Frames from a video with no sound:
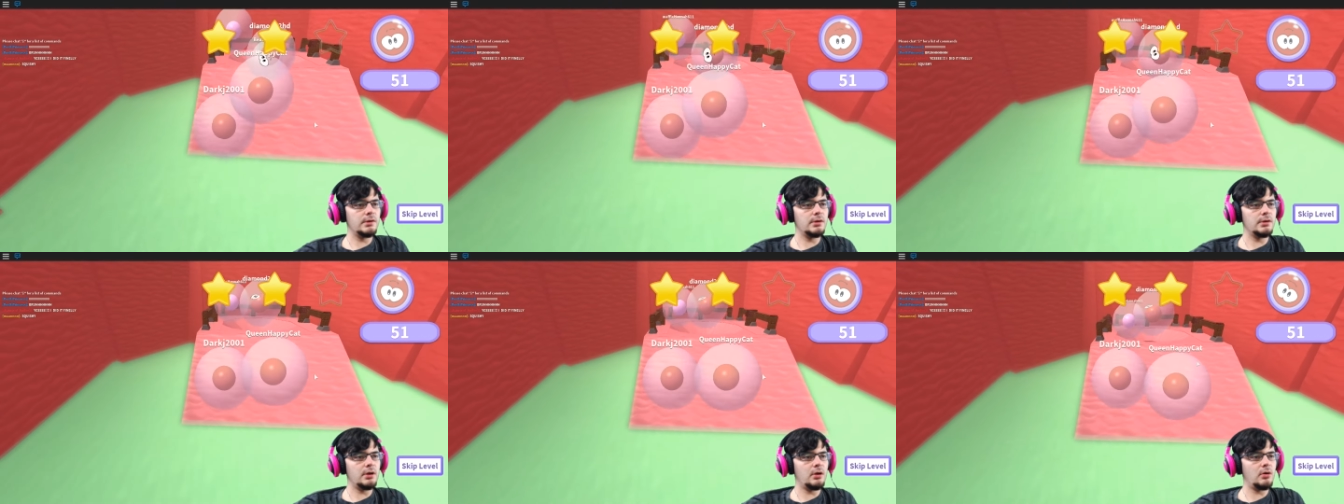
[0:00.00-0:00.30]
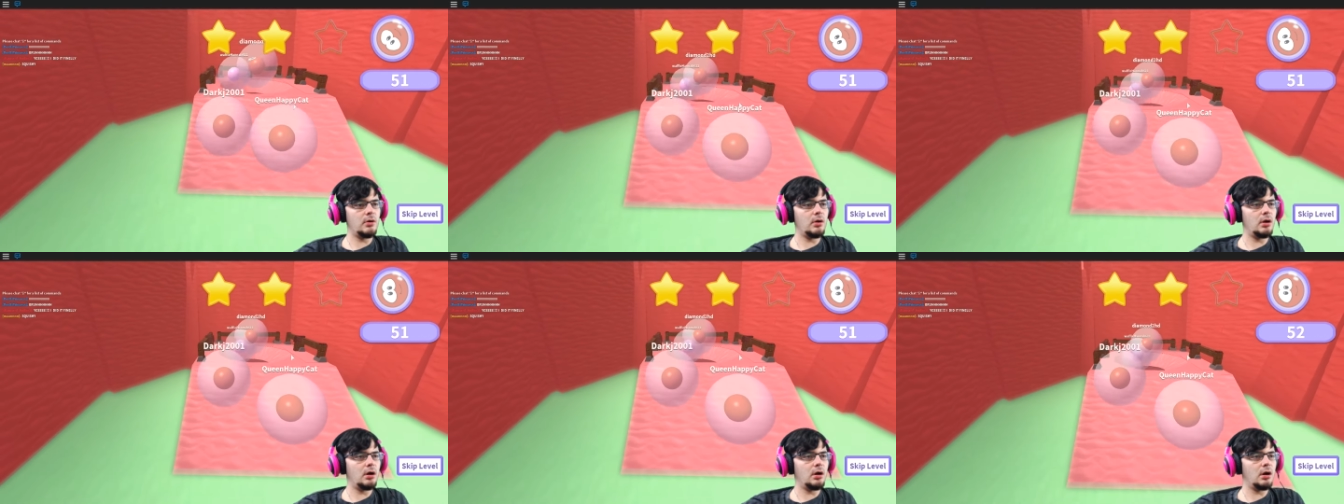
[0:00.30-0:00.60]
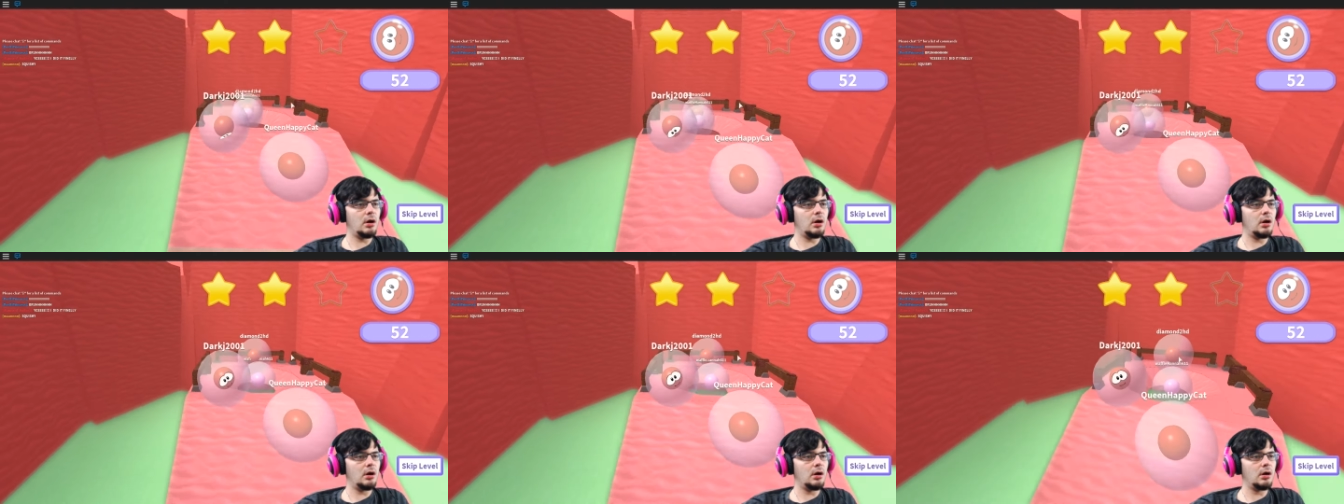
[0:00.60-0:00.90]
No.
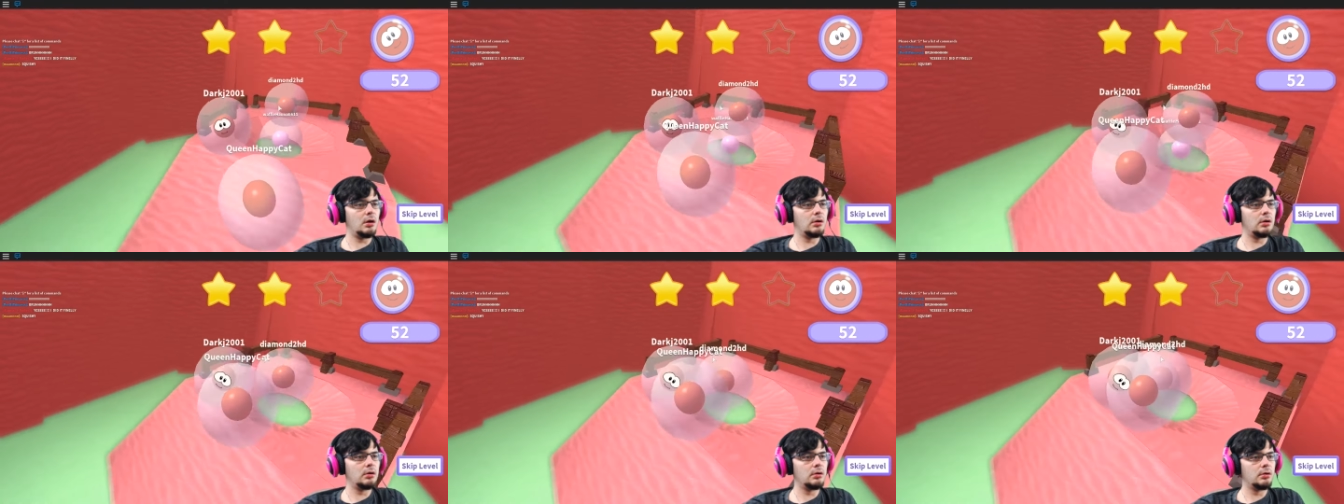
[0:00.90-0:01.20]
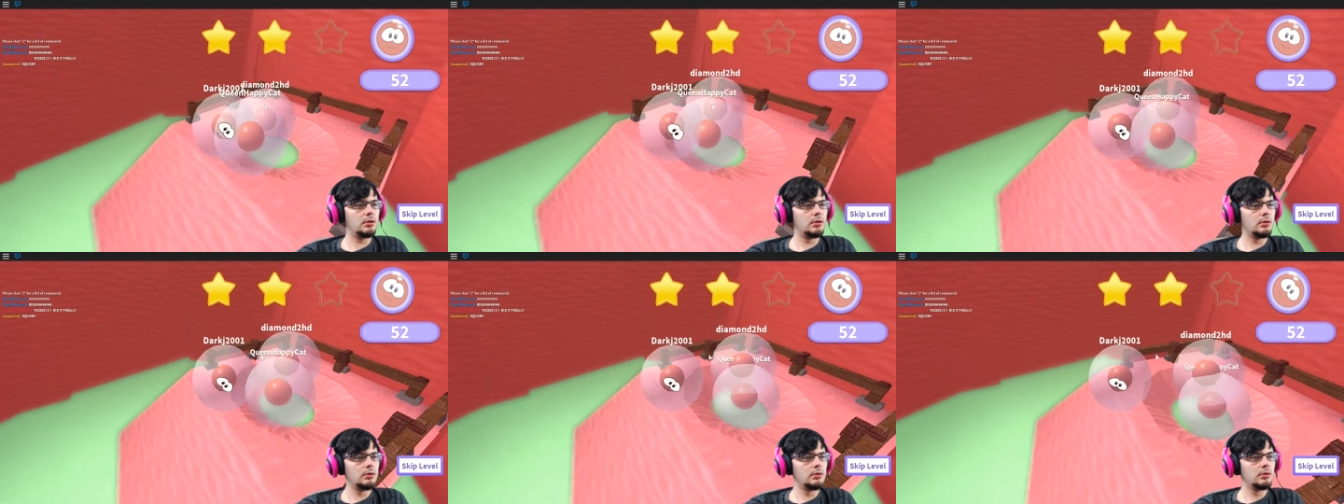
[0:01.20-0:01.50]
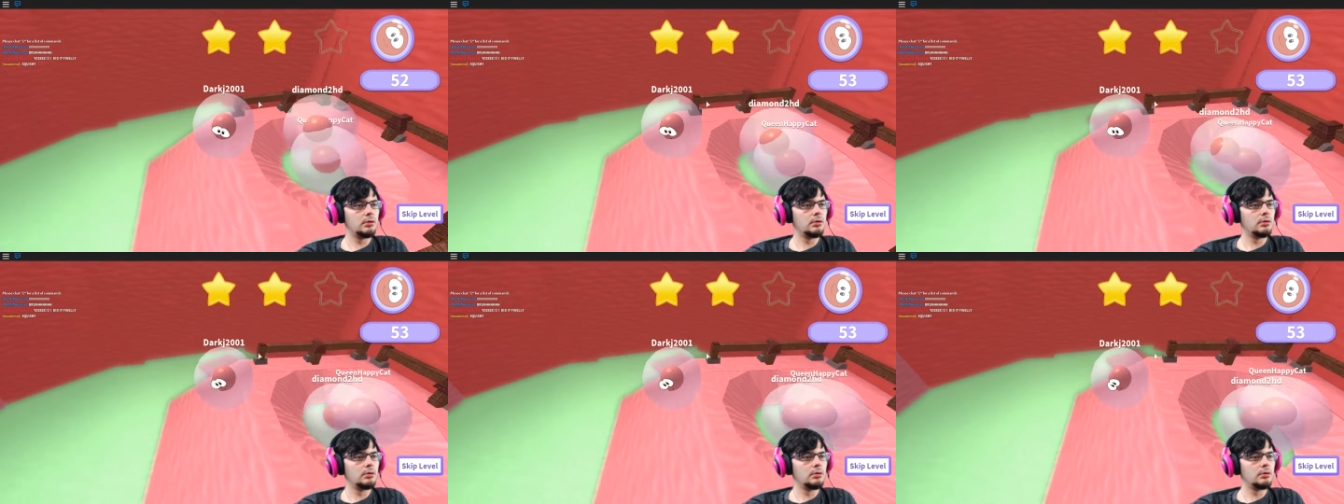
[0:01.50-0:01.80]
Oh.
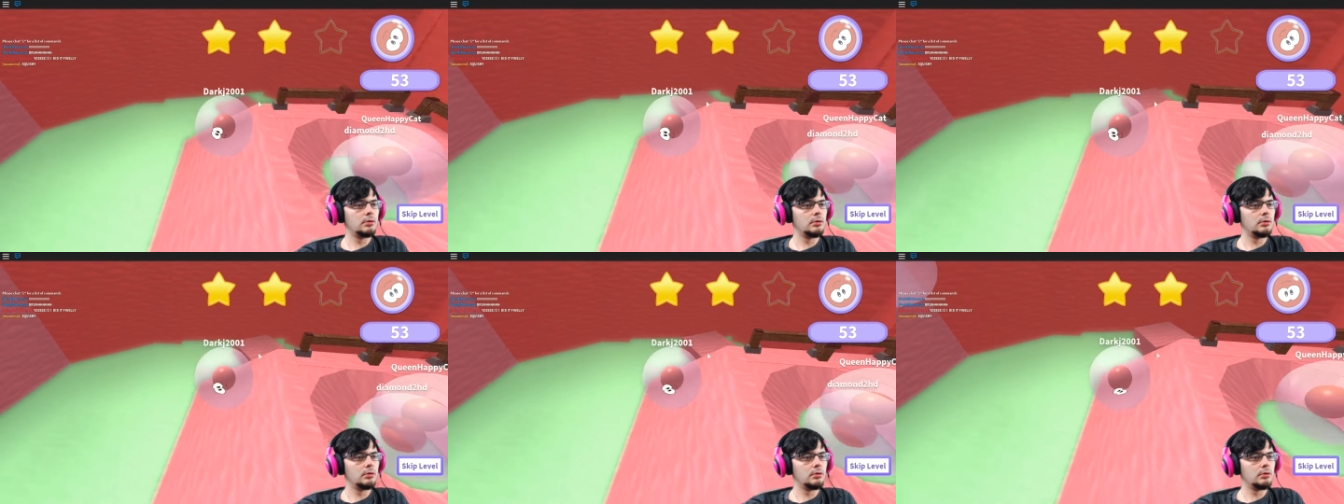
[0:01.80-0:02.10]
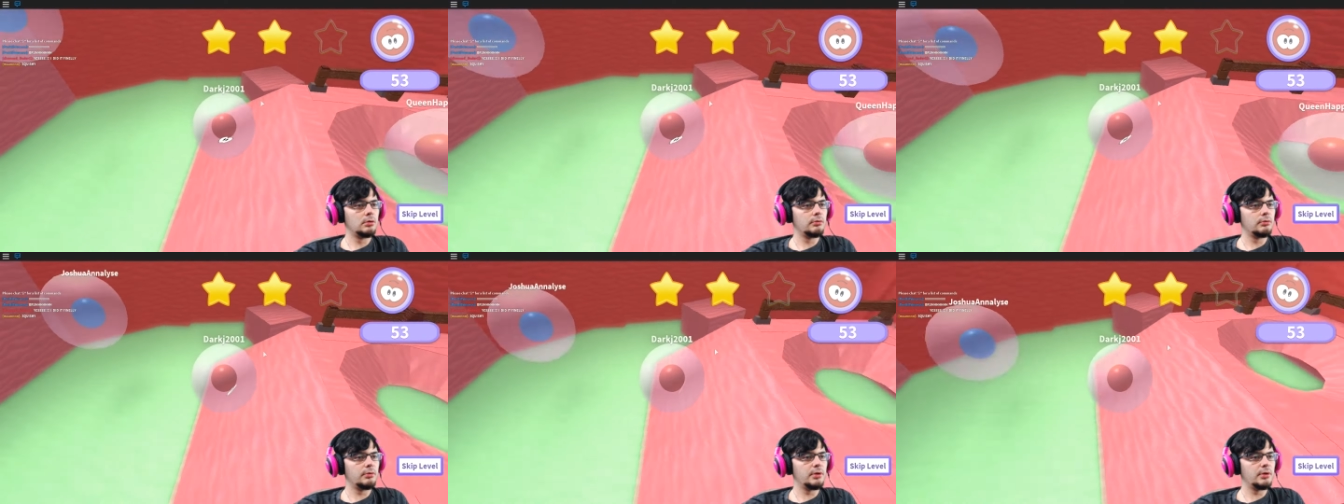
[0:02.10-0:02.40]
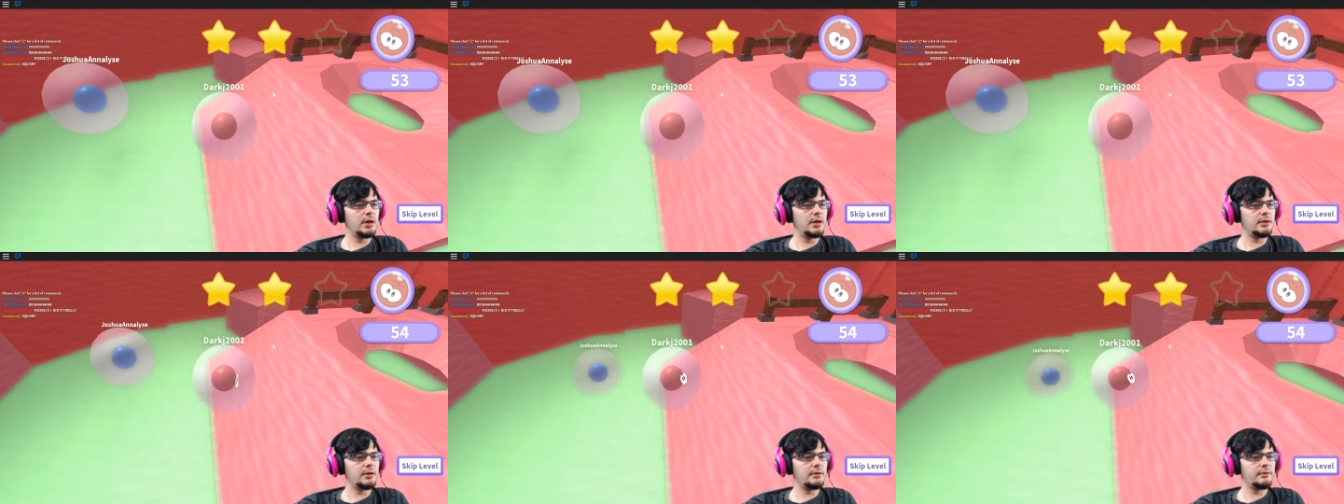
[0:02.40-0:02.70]

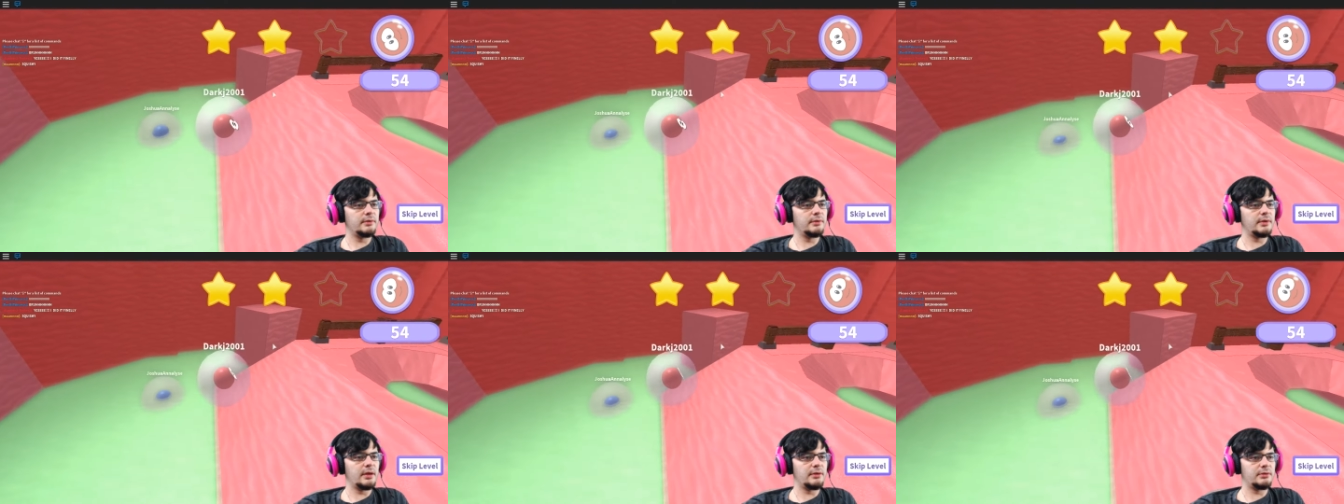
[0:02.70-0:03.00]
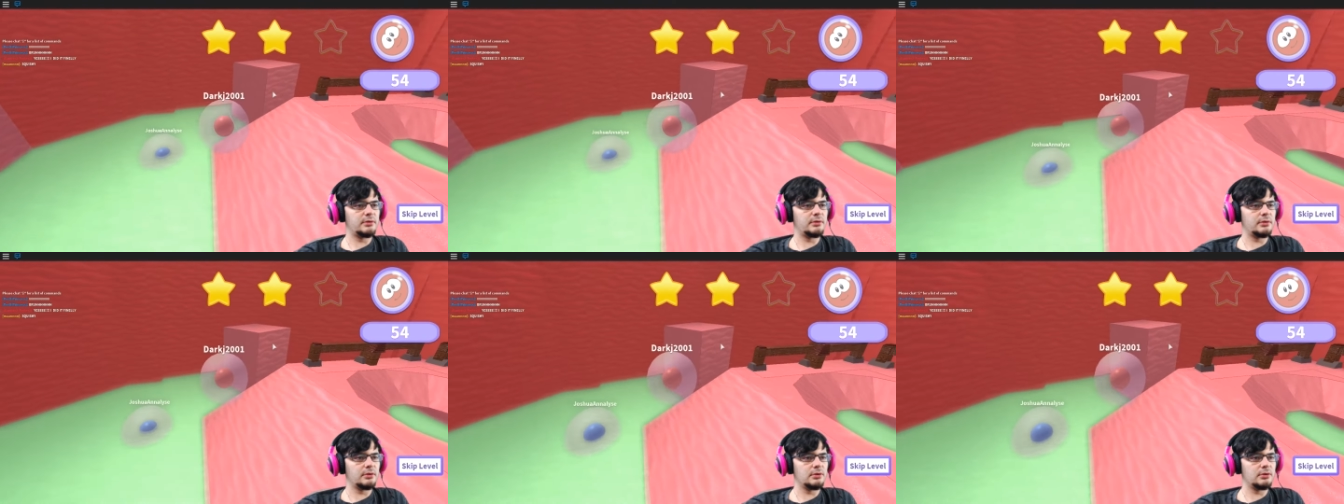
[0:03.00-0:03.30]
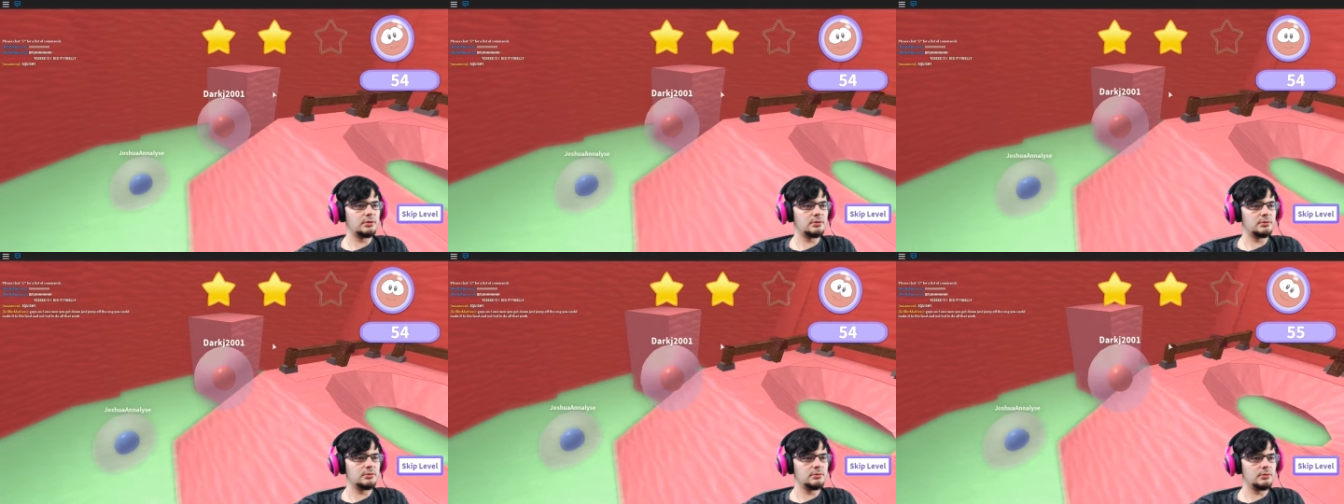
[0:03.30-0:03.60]
Wait, that
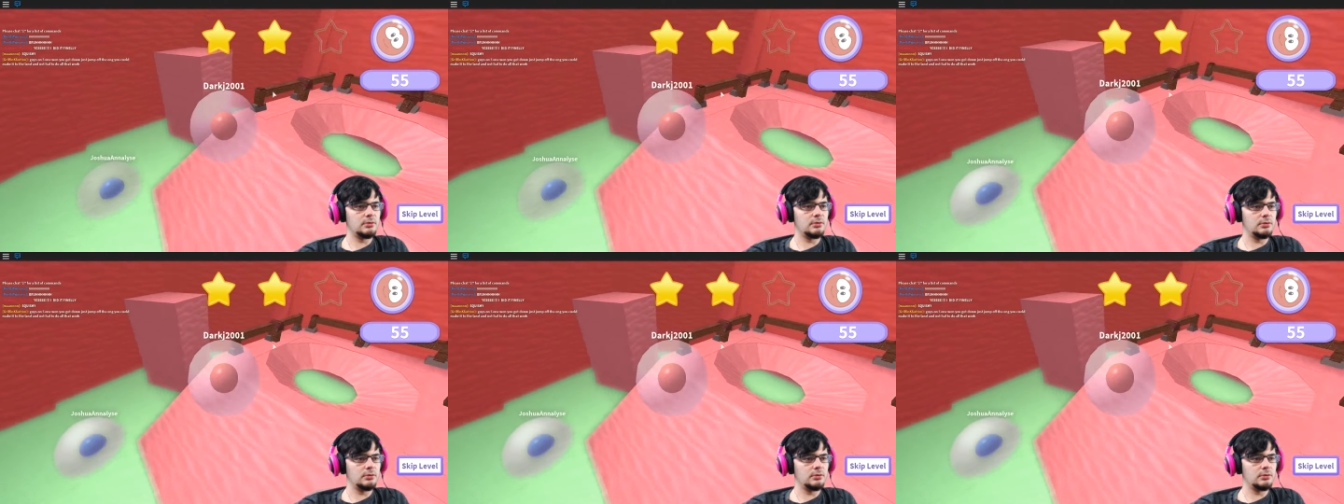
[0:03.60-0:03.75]
third.